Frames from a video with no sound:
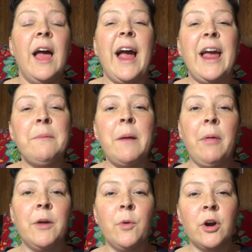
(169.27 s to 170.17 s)
I had my
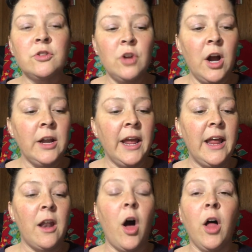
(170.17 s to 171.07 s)
blood work drawn,
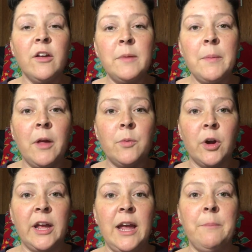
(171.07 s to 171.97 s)
and all of my blood
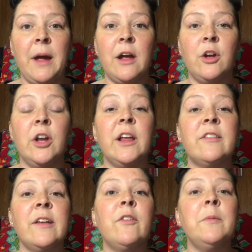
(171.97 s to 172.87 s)
work came back good
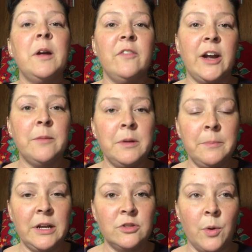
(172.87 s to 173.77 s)
except for my vitamin
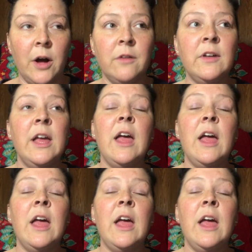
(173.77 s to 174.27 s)
B12.